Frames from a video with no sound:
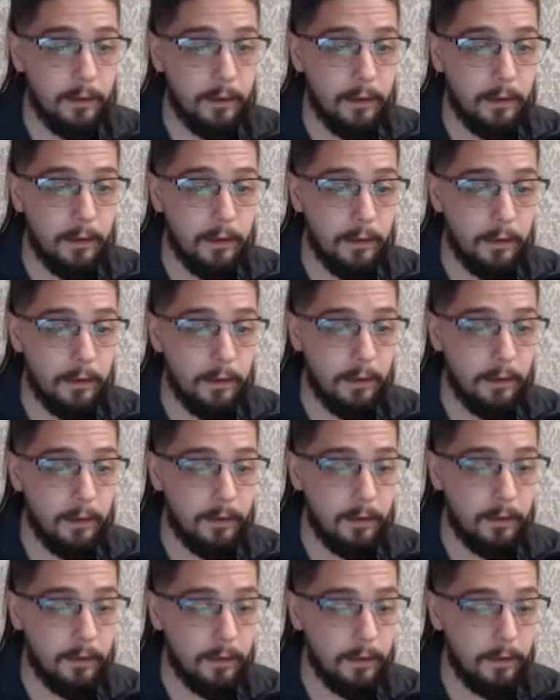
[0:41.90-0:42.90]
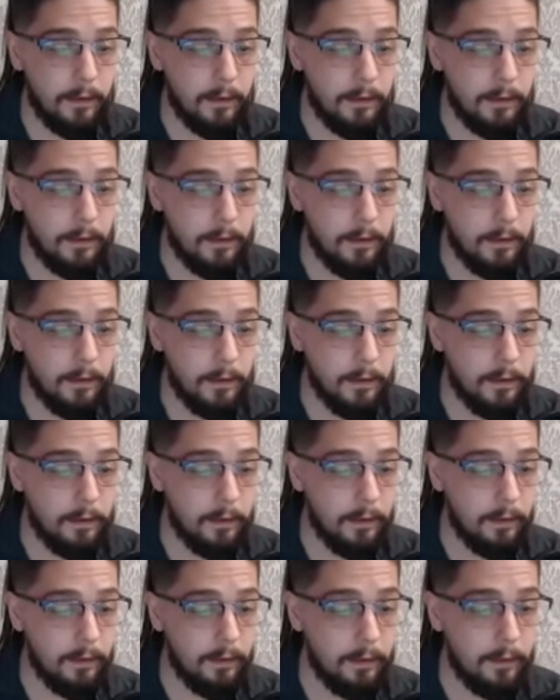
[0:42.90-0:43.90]

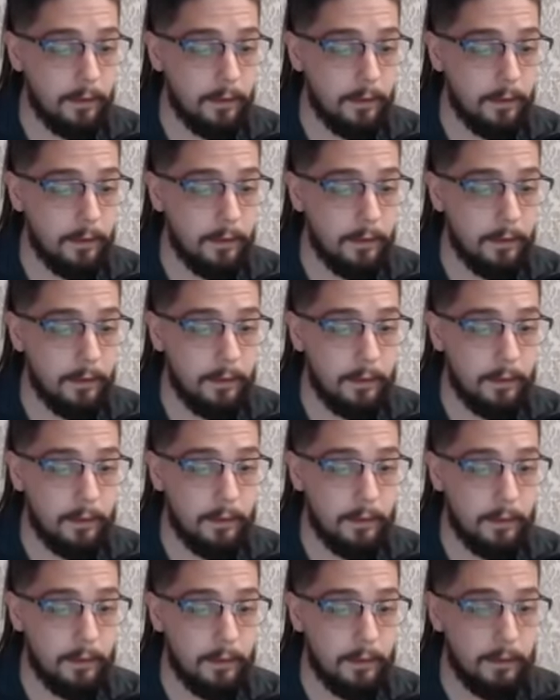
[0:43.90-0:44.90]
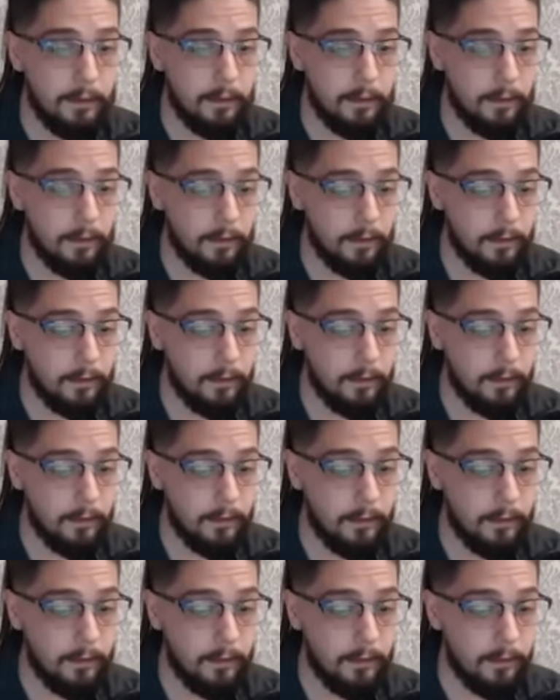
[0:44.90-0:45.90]

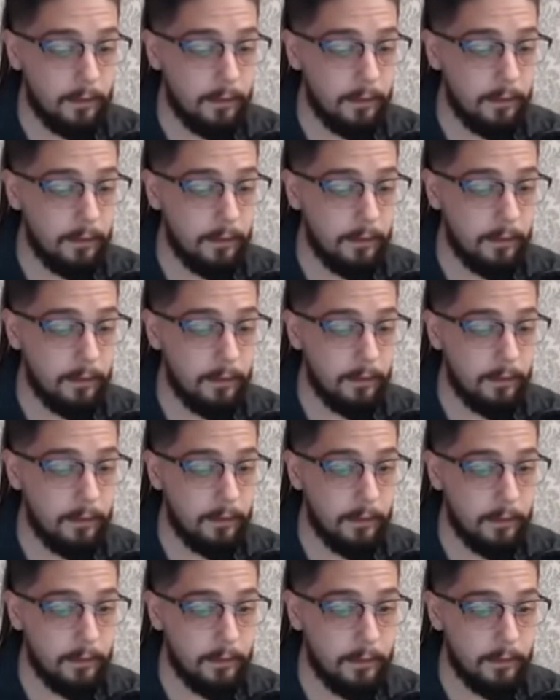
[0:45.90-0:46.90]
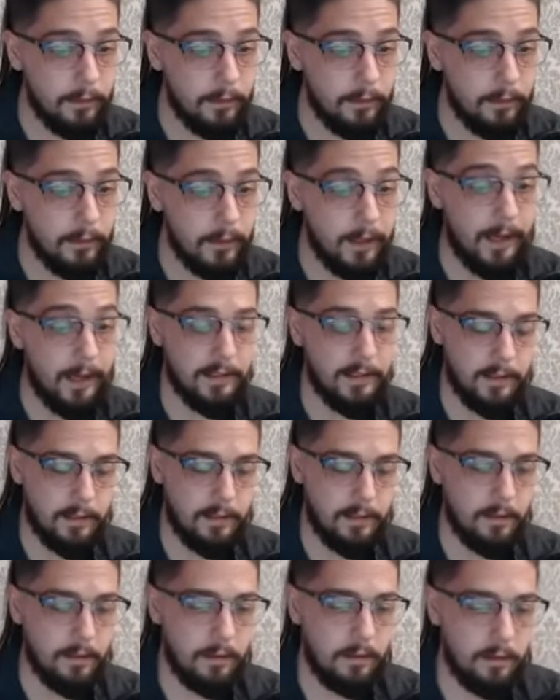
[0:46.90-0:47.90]

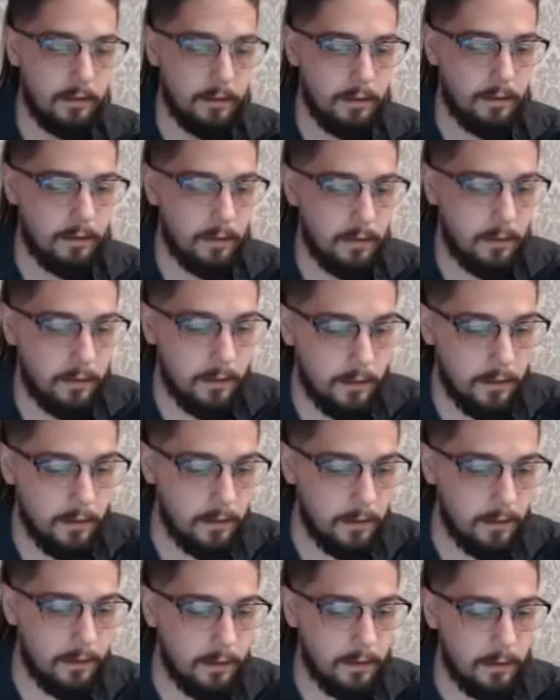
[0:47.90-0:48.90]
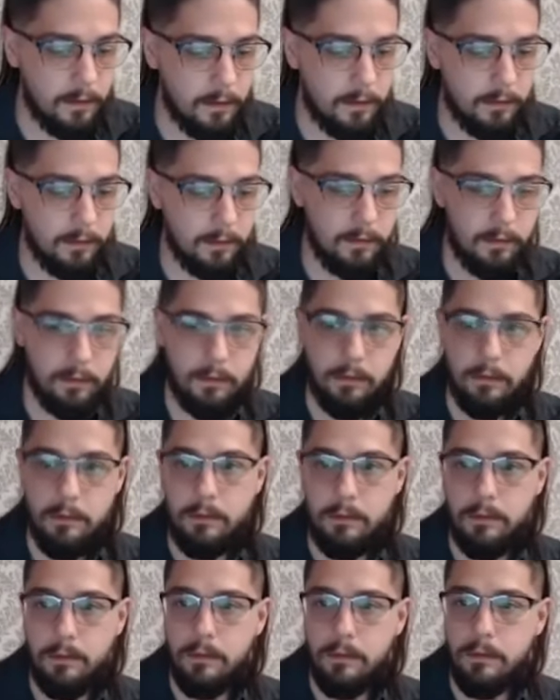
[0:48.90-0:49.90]
This person isn't speaking.